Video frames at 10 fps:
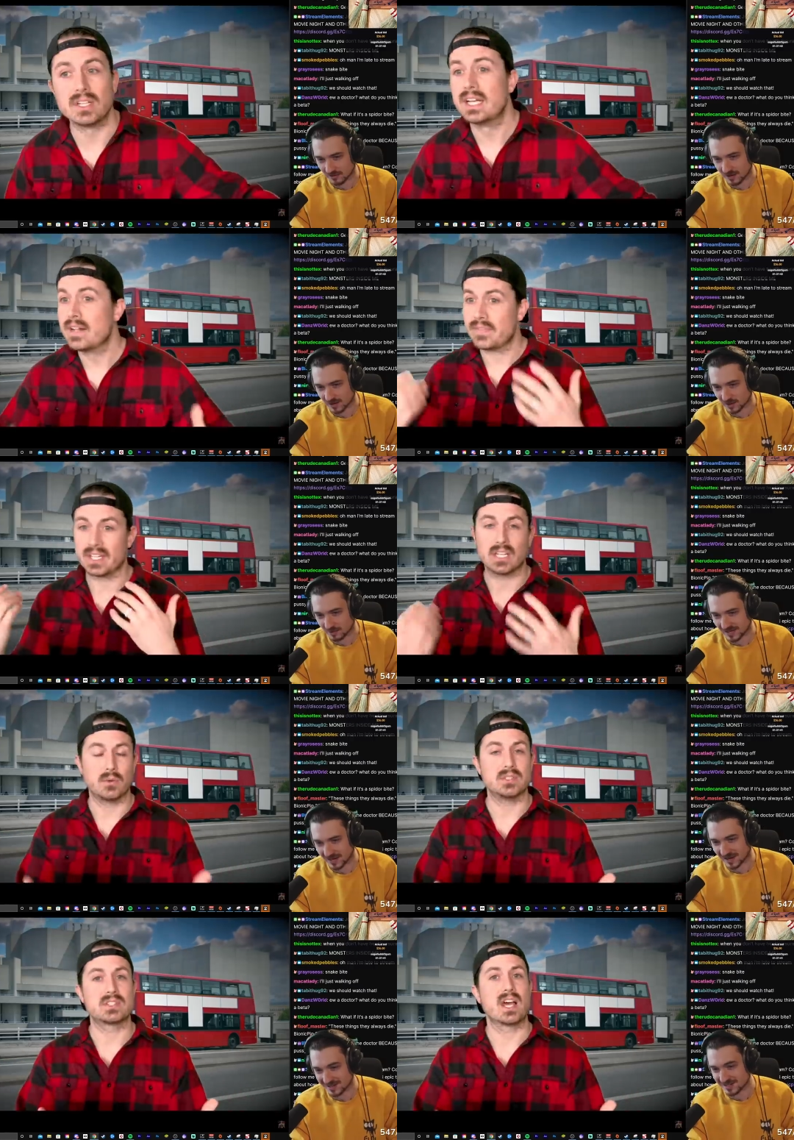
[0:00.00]
Speaker 1: go to the doctor
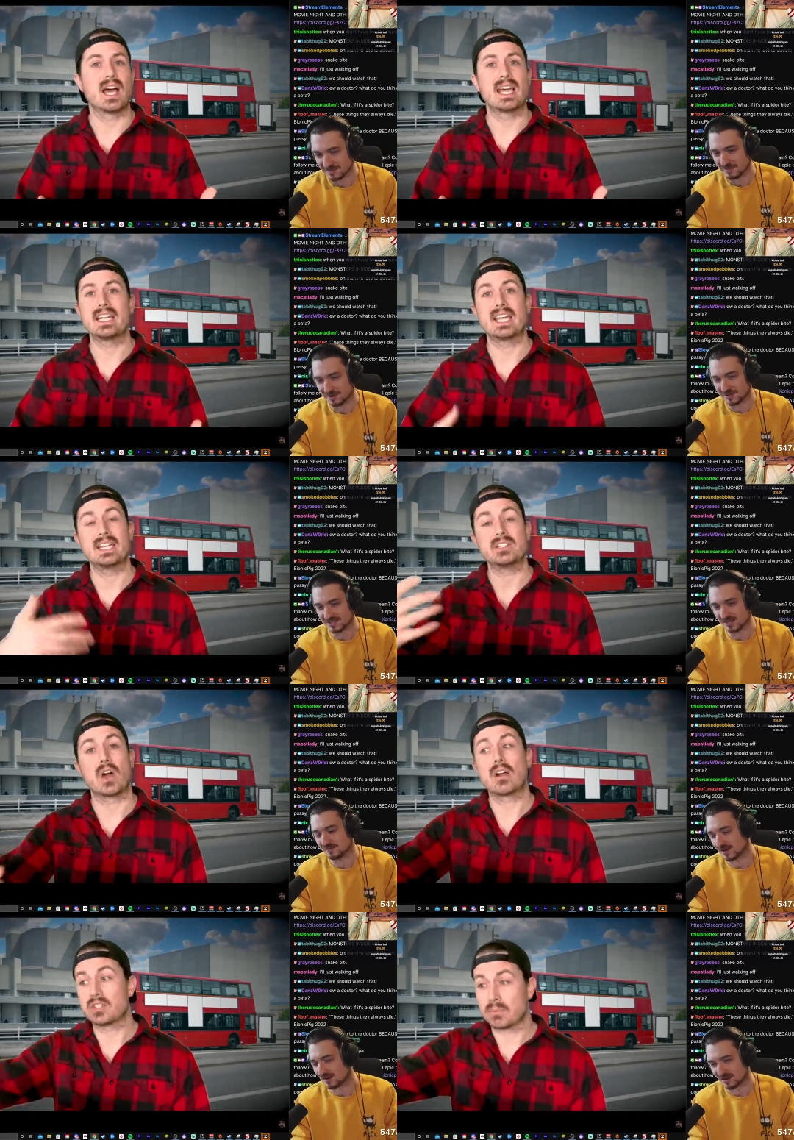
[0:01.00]
because I'm a pussy. And
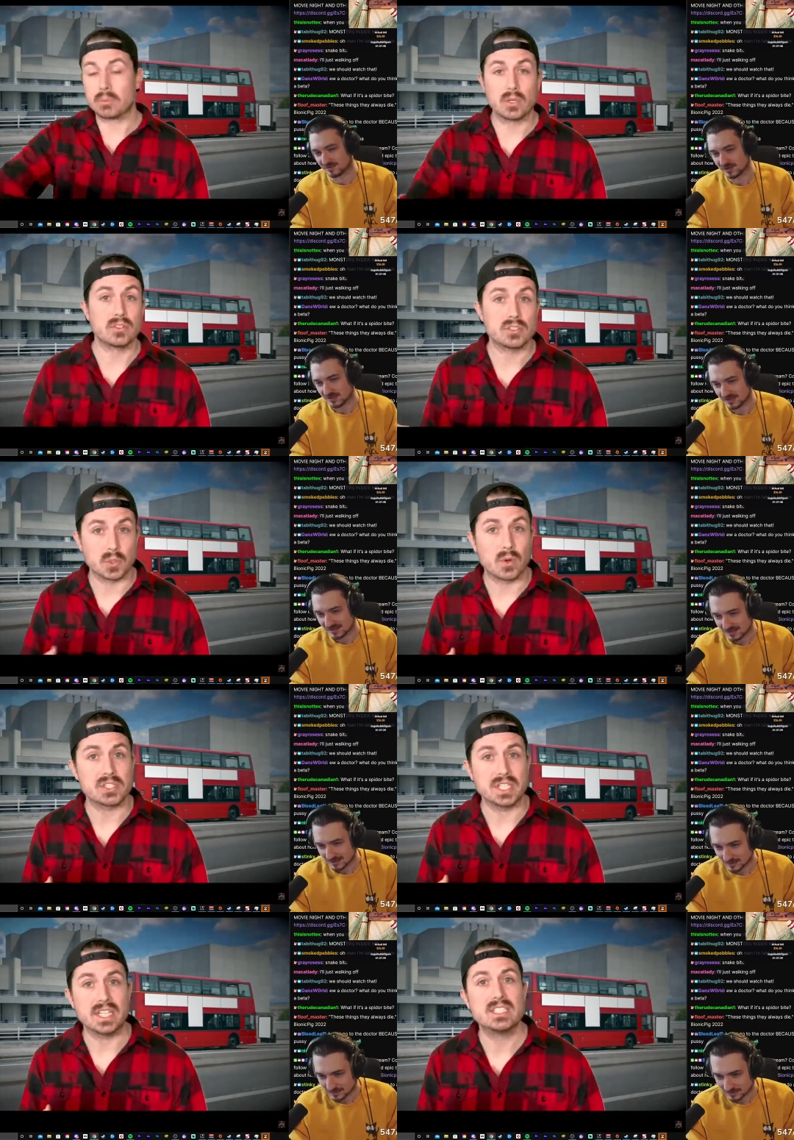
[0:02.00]
a Fair enough. Pulled
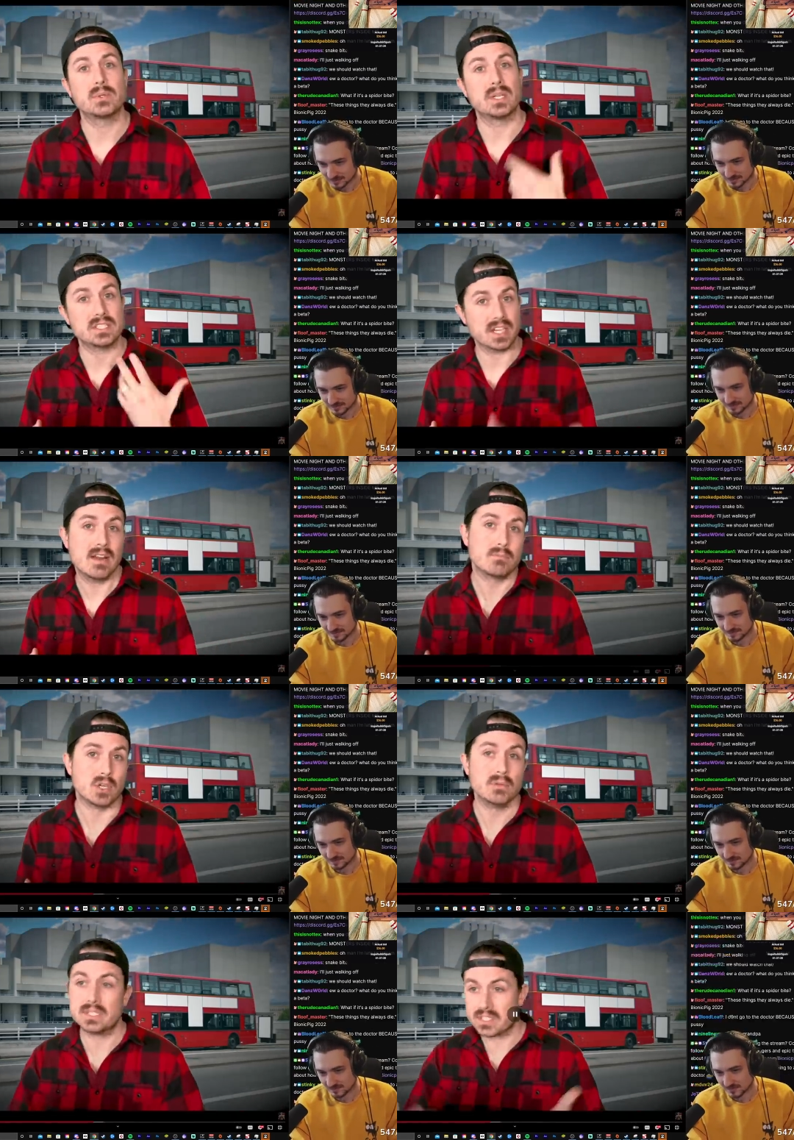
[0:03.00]
Georgie into an exam
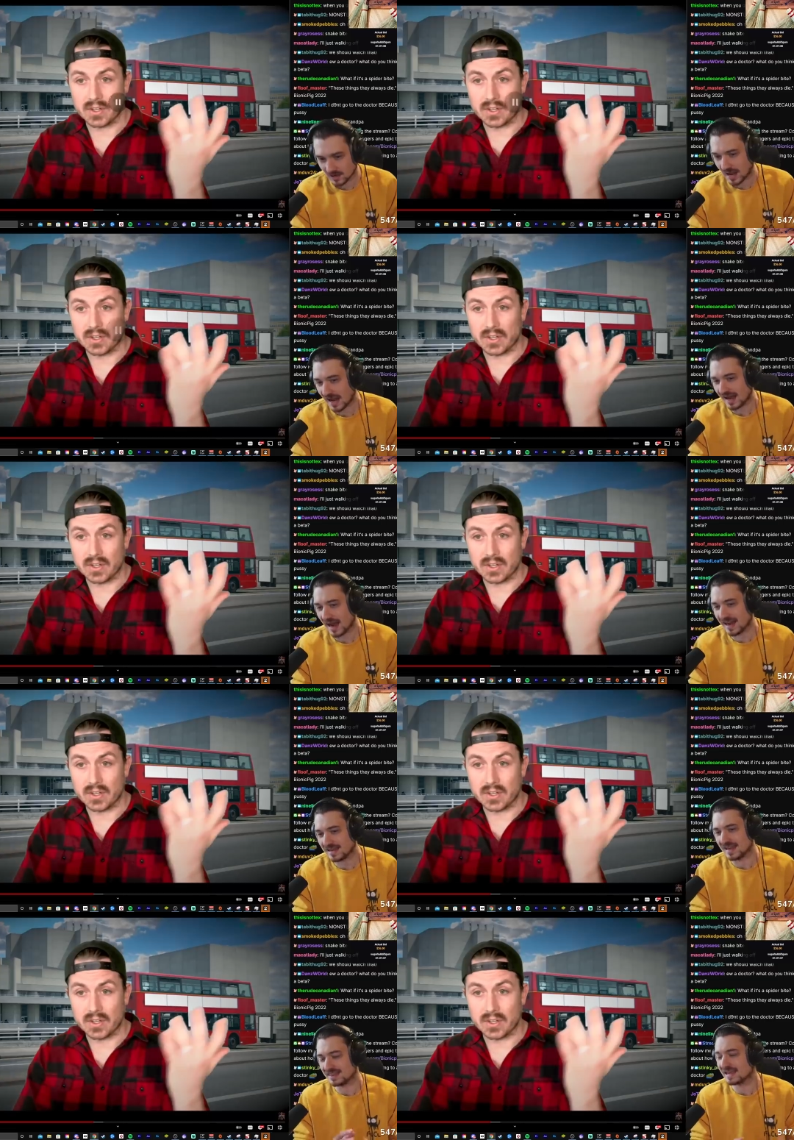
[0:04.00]
room and said, "No, I,
Speaker 2: I
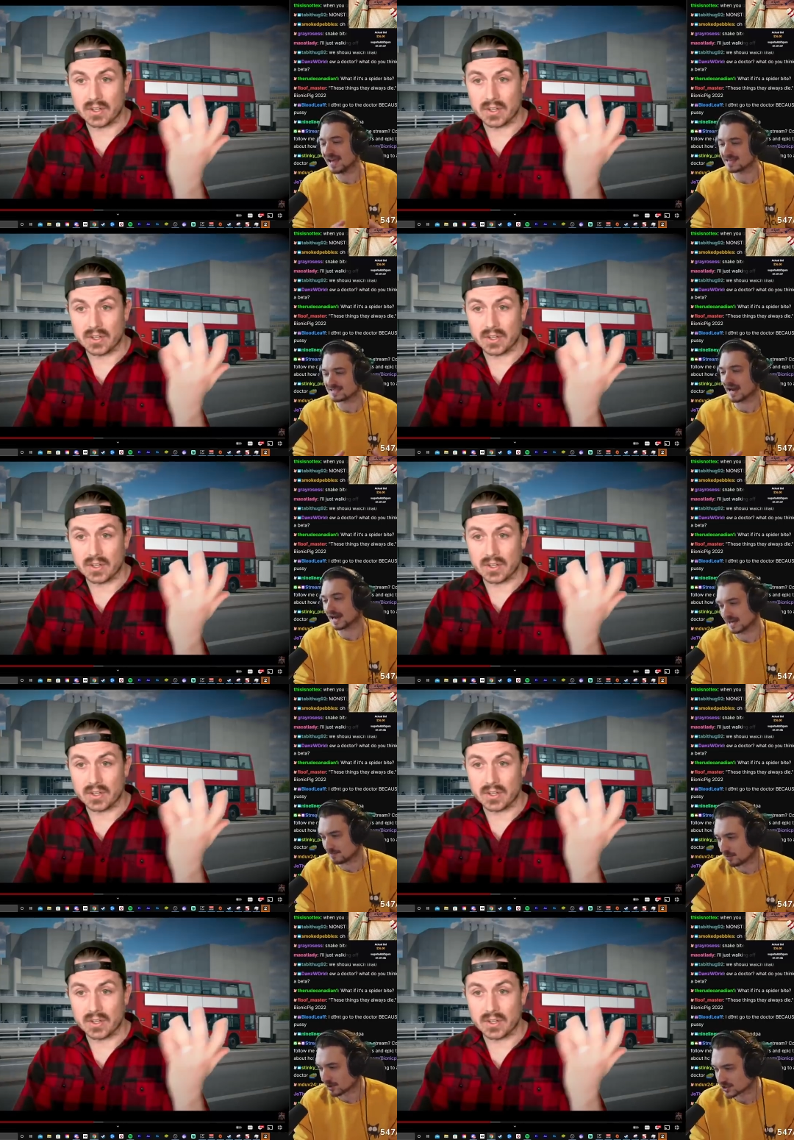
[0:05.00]
get the anxiety
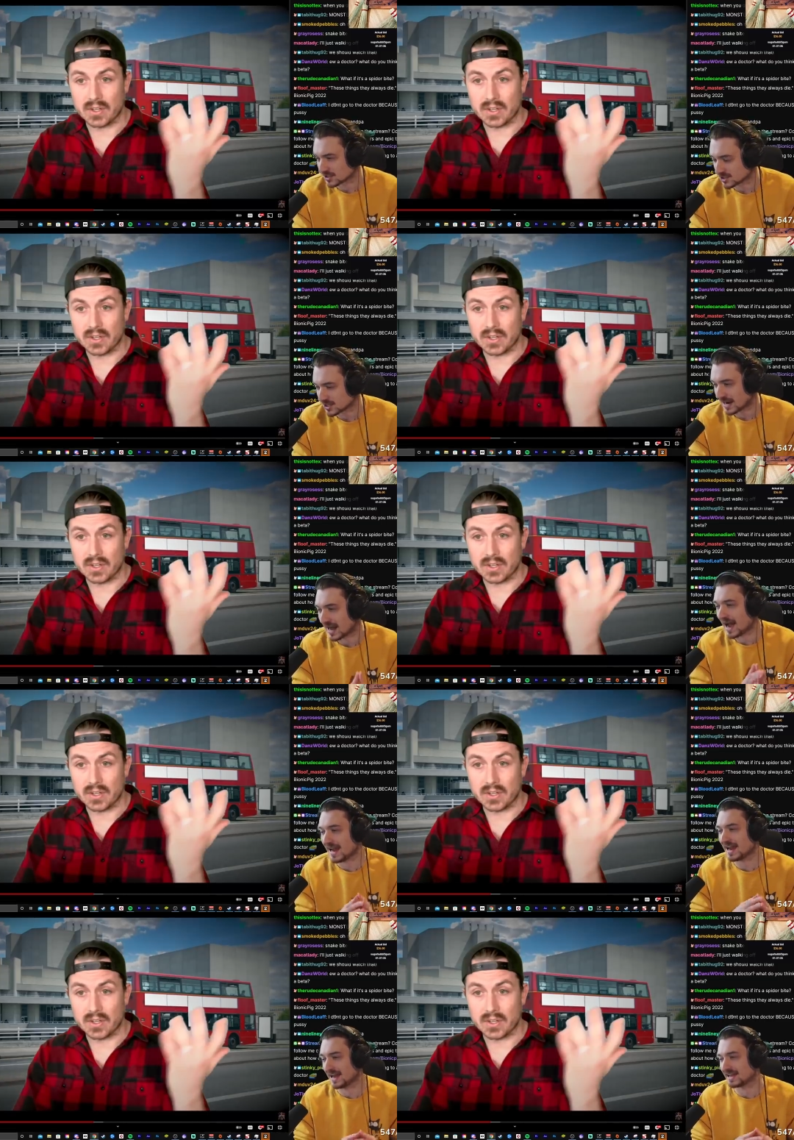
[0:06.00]
portion, Chad. I
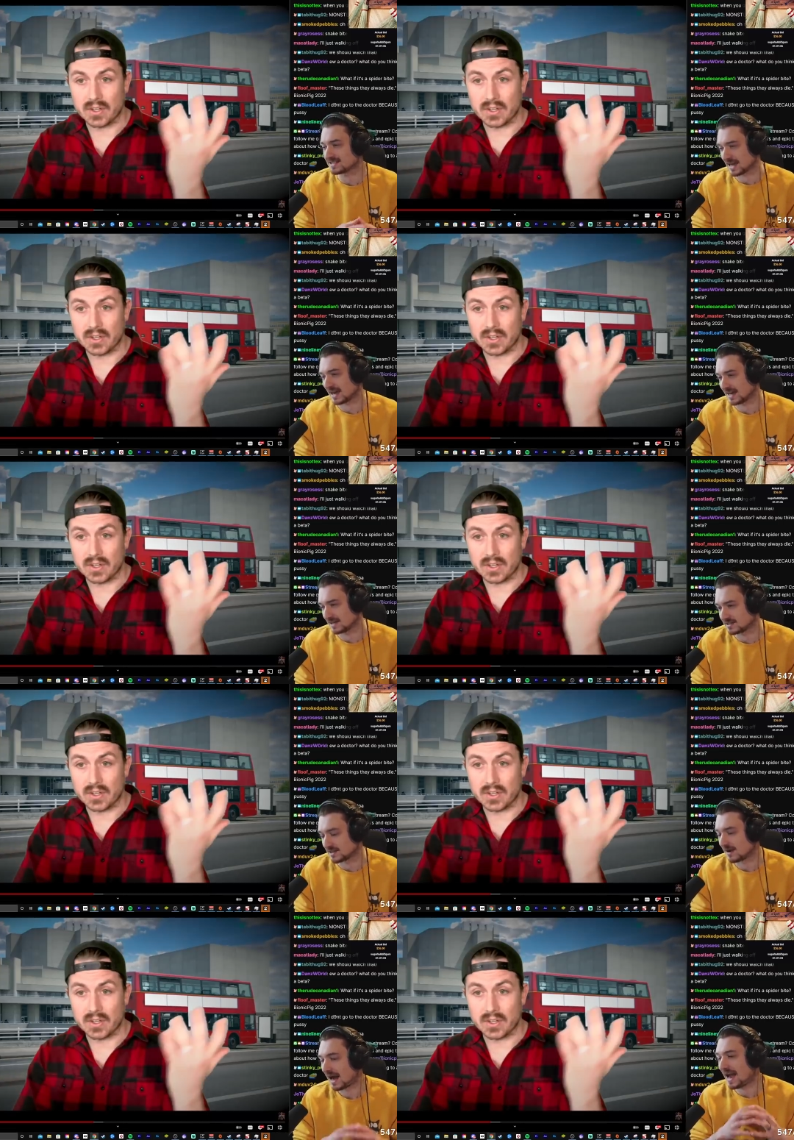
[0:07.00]
get anxiety
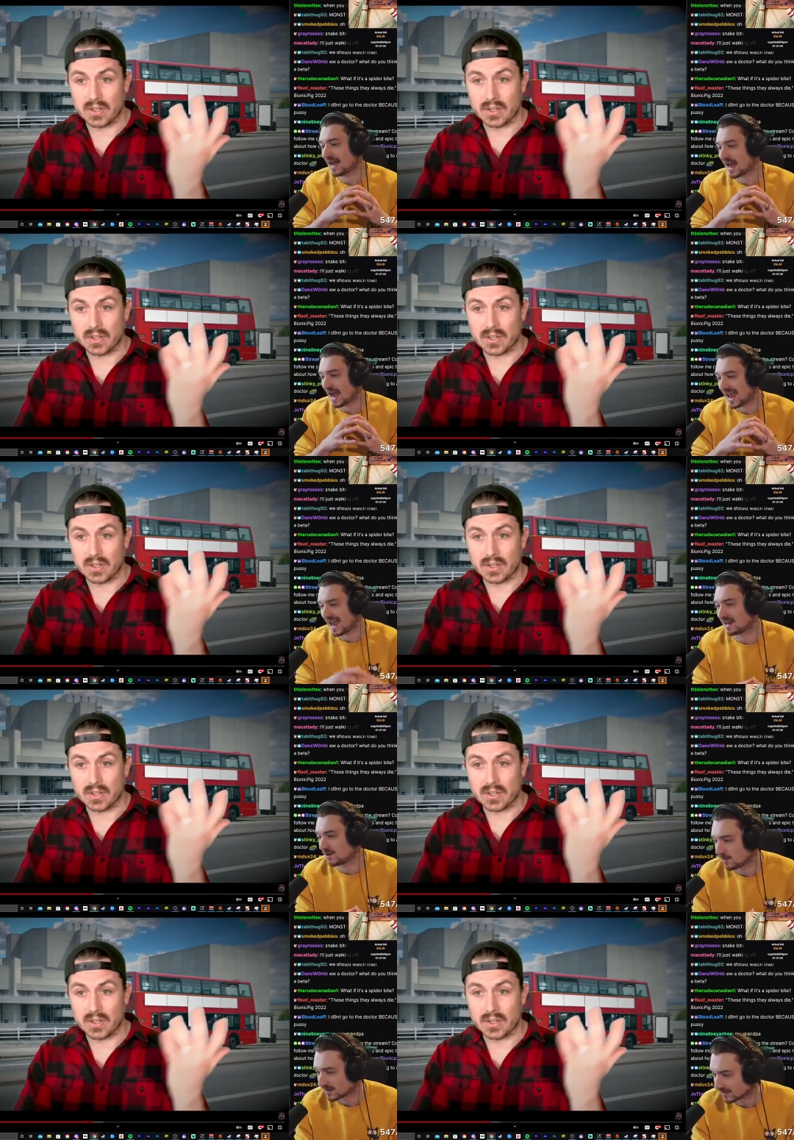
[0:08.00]
too. I hate
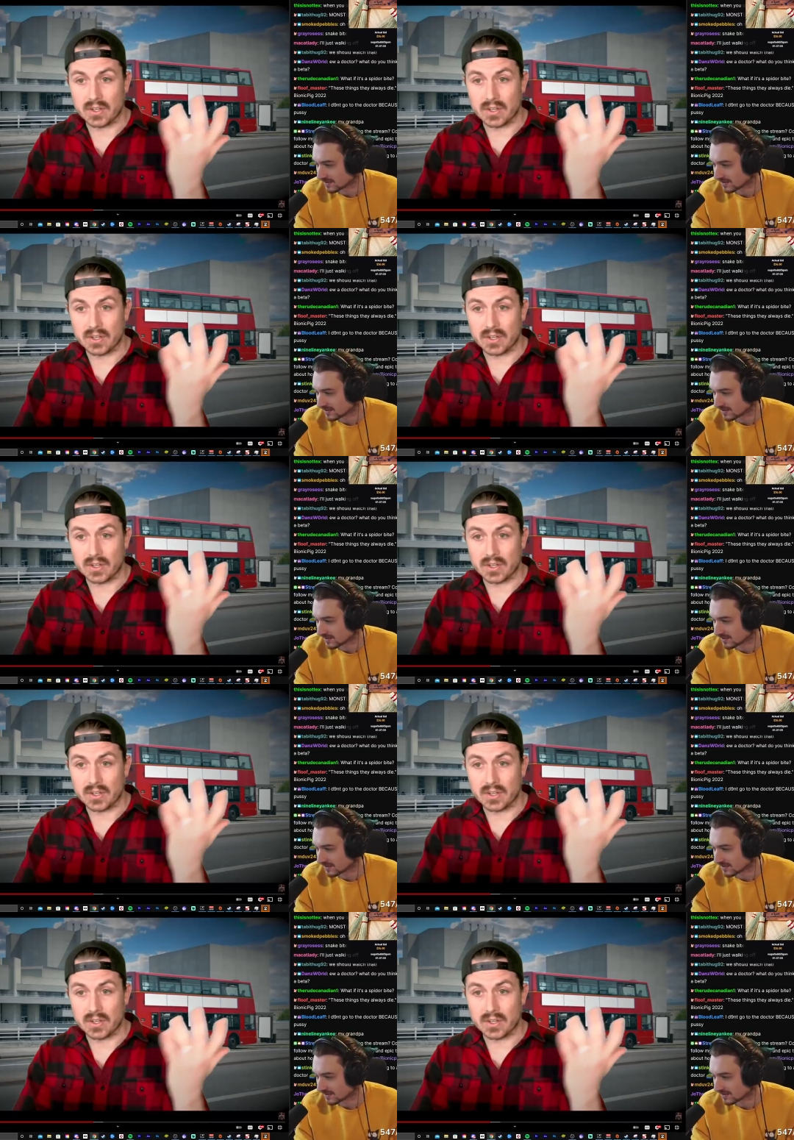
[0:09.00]
going to